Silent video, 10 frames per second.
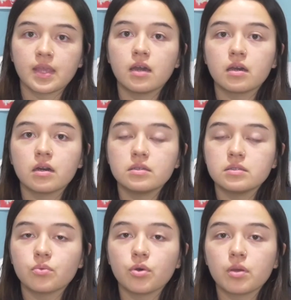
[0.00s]
Hi
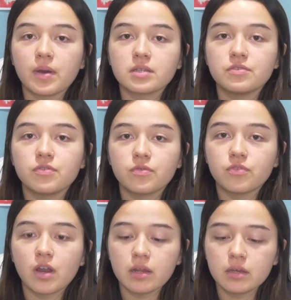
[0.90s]
guys, and welcome back to Film
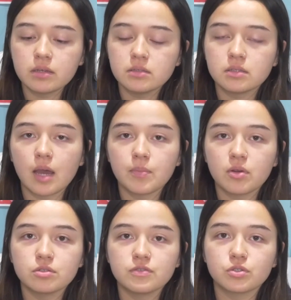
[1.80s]
Fridays. I'm
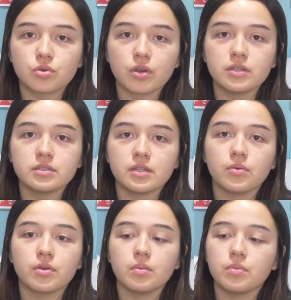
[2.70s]
your host Victoria, and
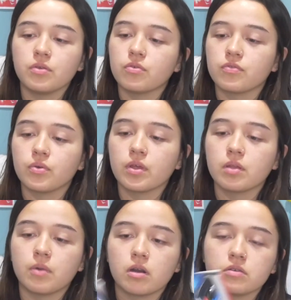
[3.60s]
today we're going to be reviewing
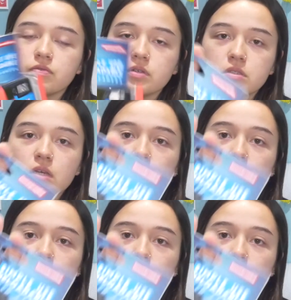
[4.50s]
Lomography's